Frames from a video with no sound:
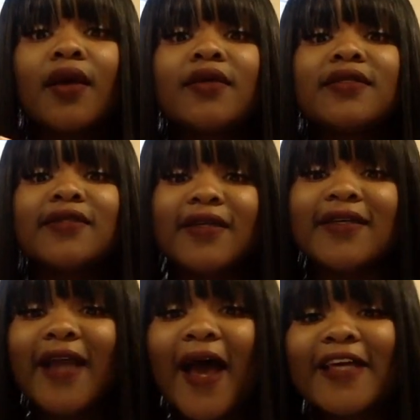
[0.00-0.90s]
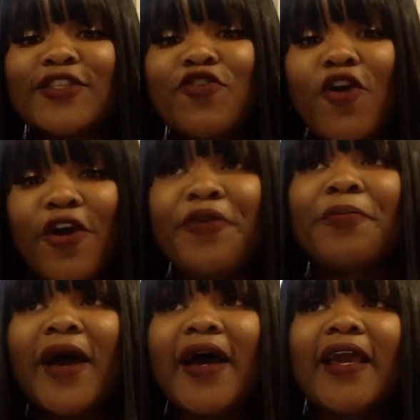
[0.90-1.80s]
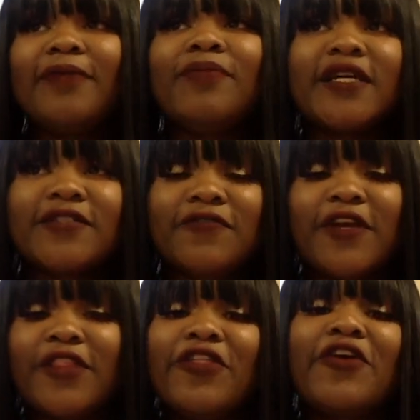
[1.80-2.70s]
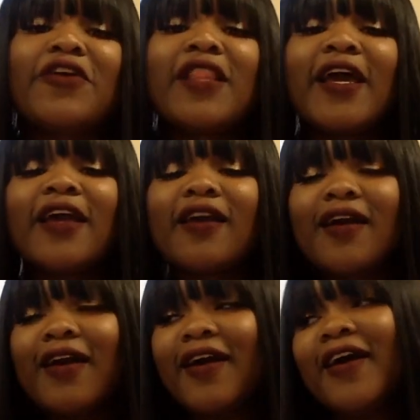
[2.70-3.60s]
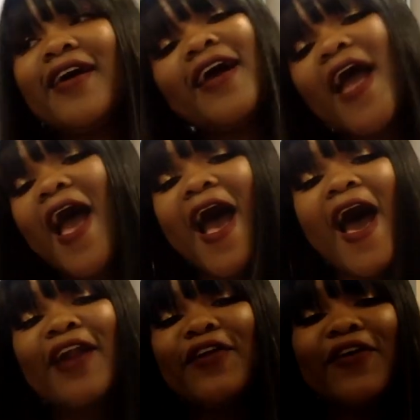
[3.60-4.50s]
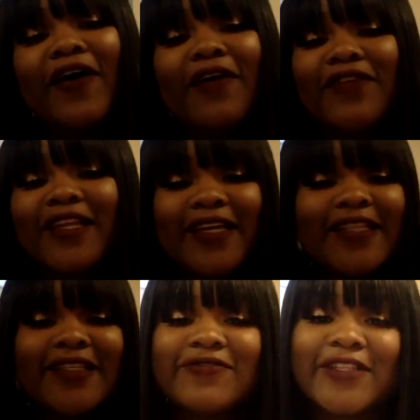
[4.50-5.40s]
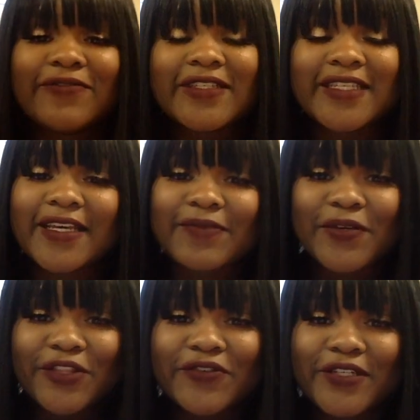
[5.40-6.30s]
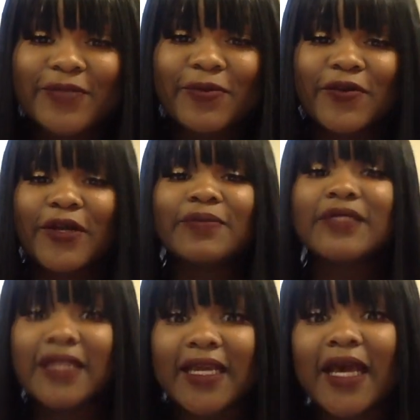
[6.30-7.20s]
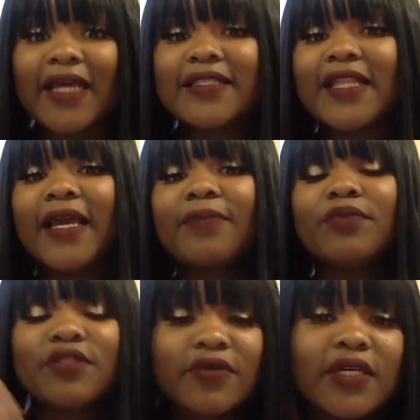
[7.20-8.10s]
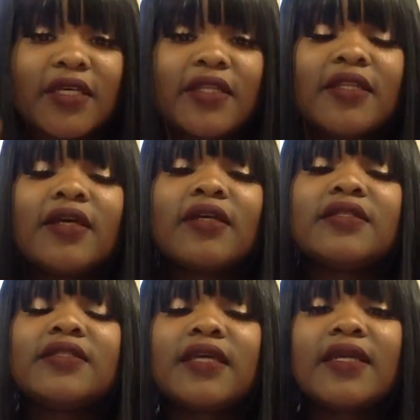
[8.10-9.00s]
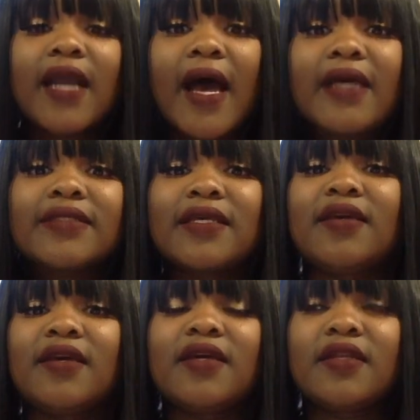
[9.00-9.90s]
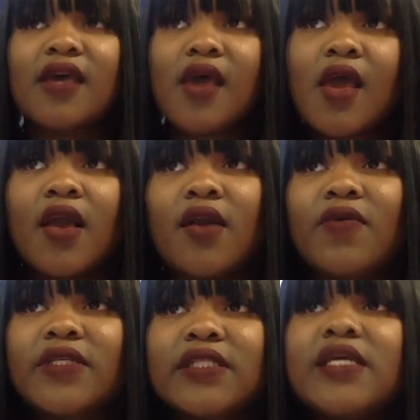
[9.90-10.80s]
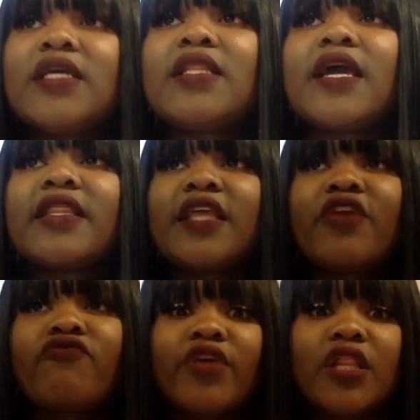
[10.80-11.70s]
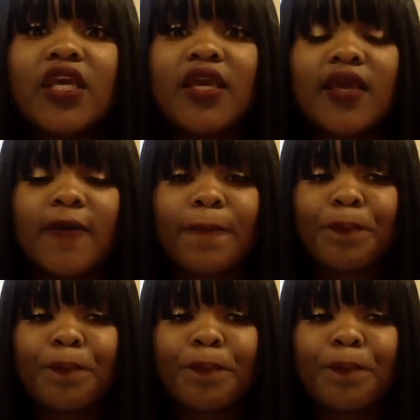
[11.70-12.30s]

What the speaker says: Study guides are my best friend. They're like, I don't know. I feel like that's really what's getting me through this program. Study guides, like between study guides and Quizlet, like they really,